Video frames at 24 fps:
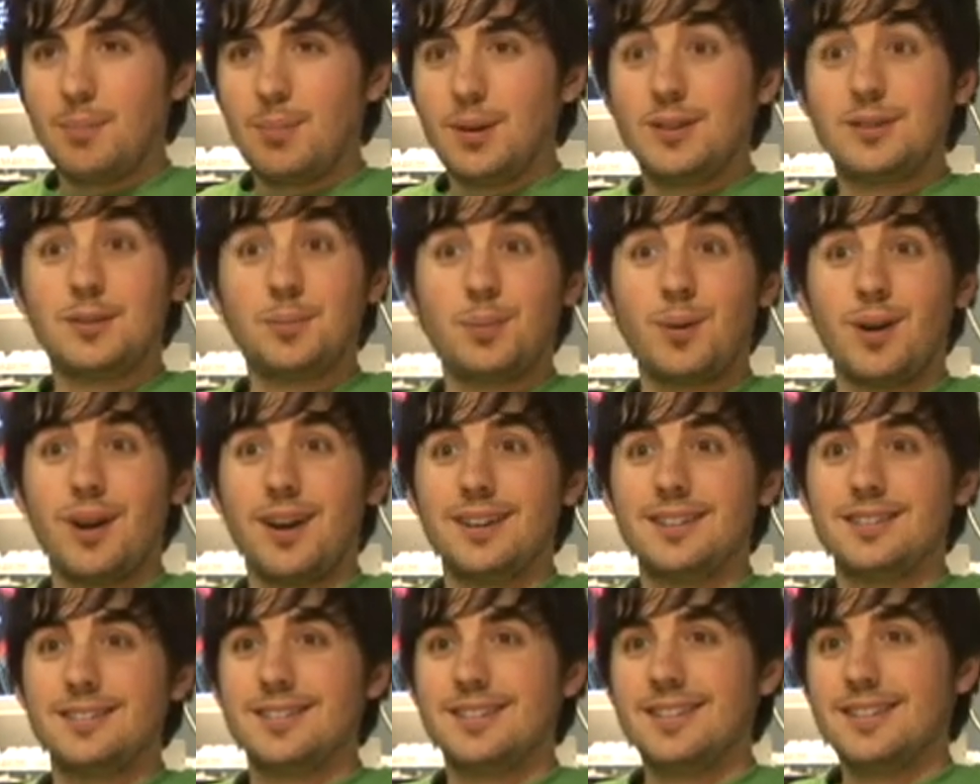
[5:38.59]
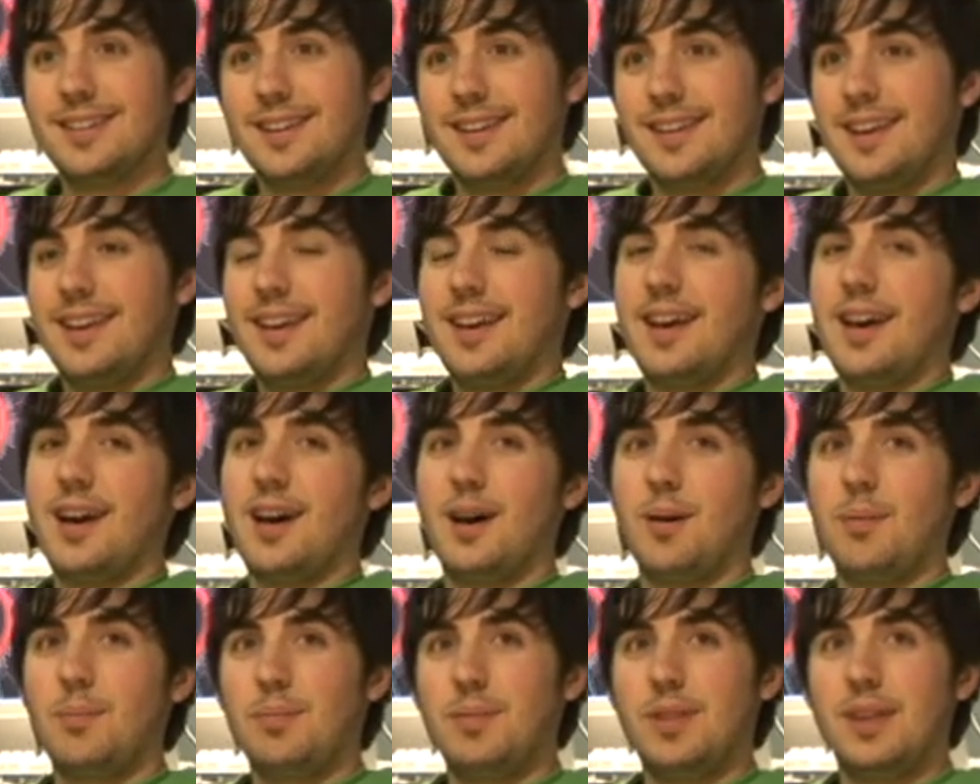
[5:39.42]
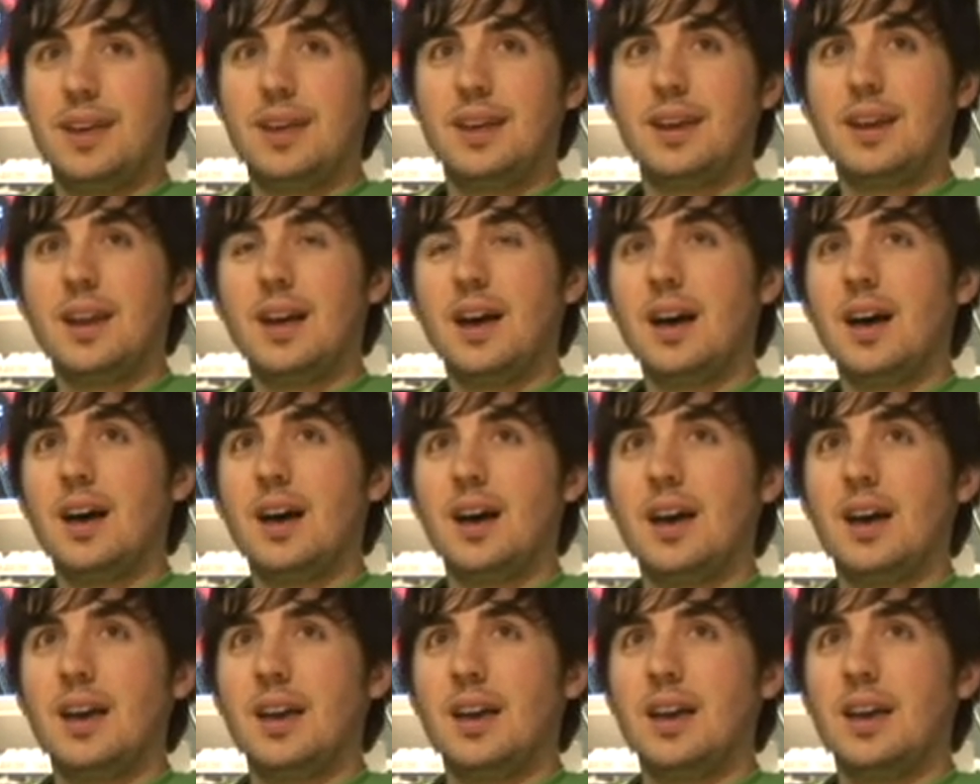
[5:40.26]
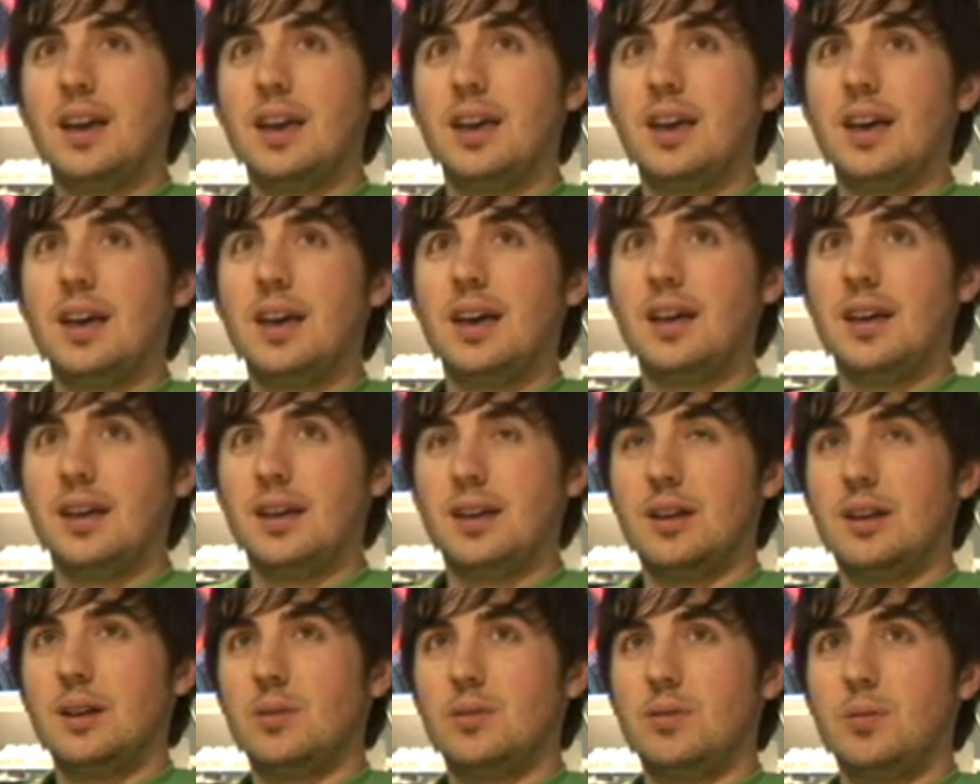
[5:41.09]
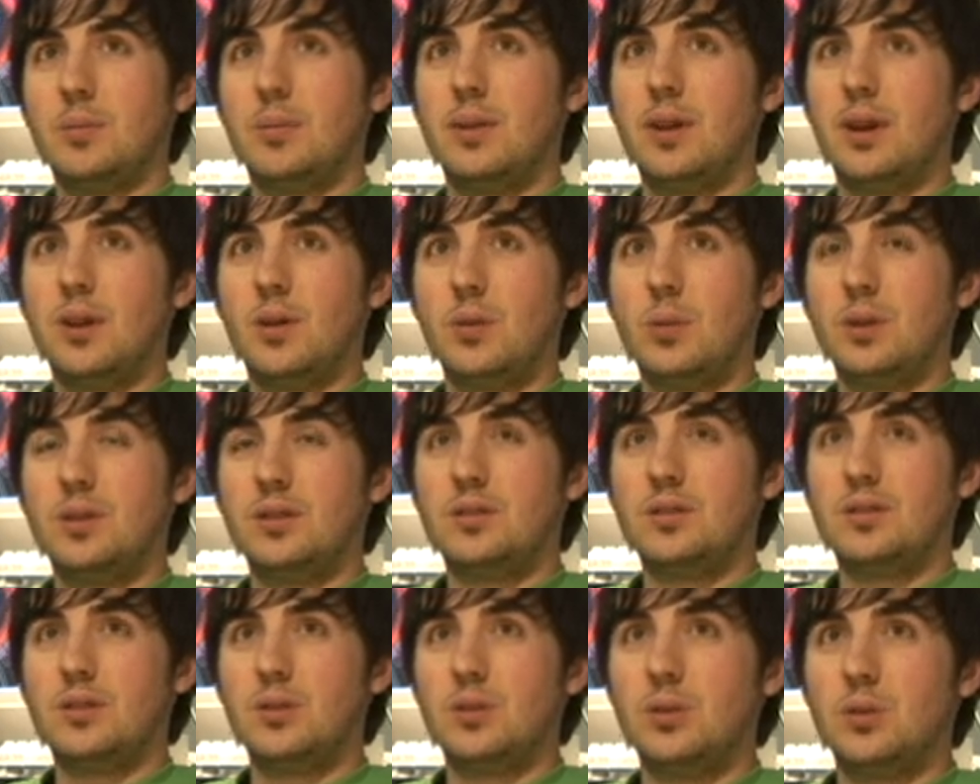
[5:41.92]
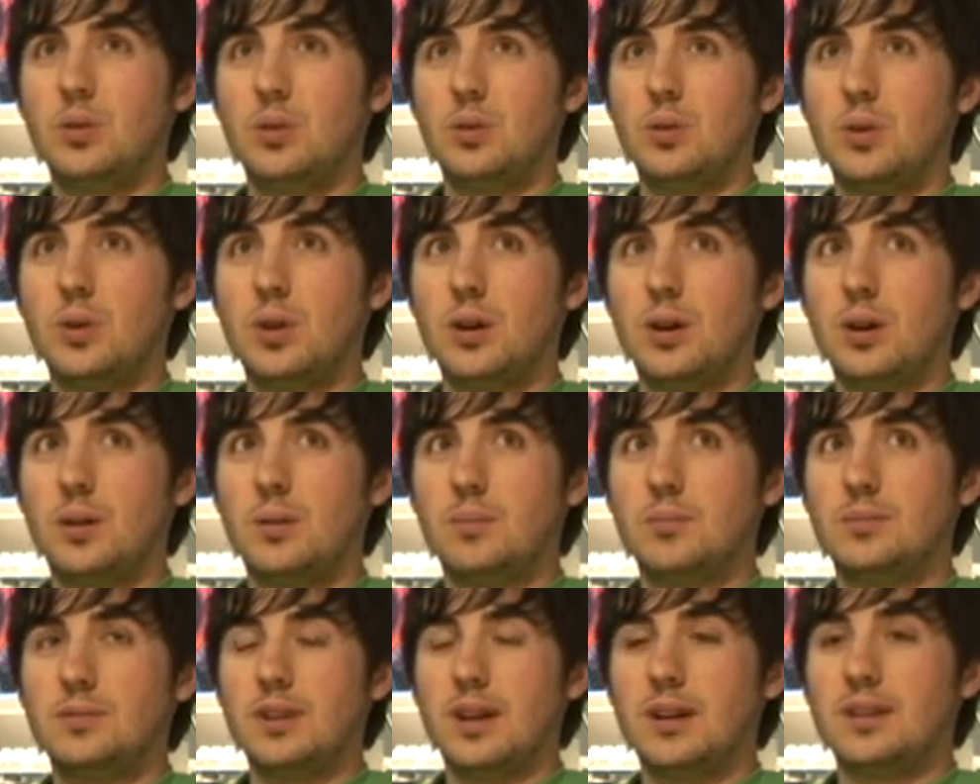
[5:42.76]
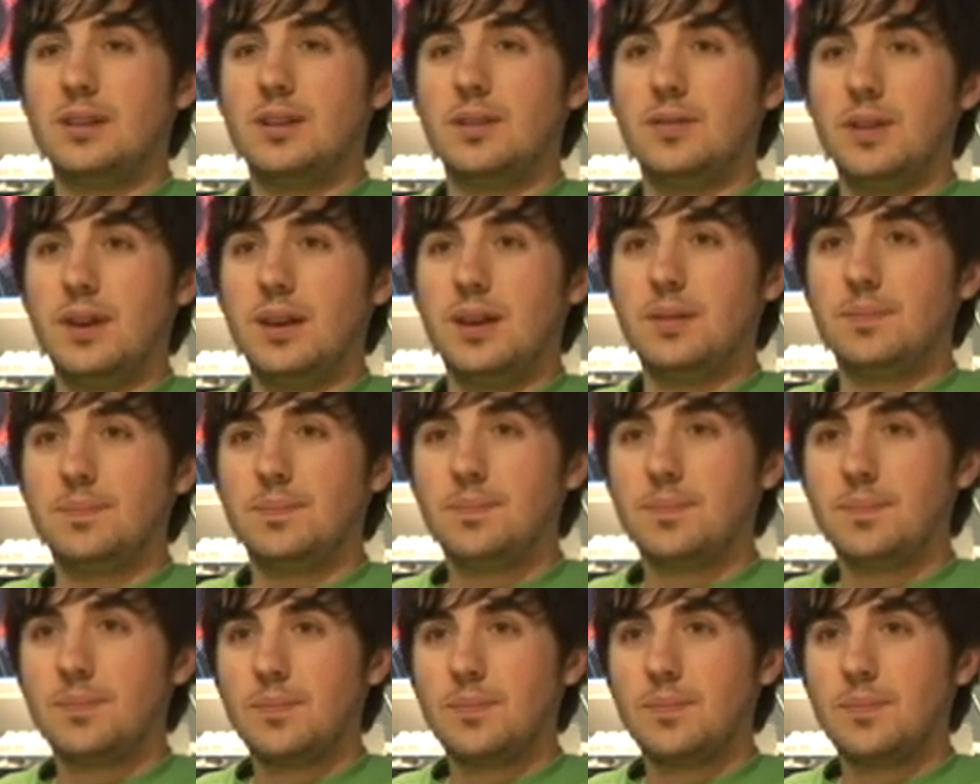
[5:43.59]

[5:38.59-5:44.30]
Big surprise. Then I, from there, went to Tech TV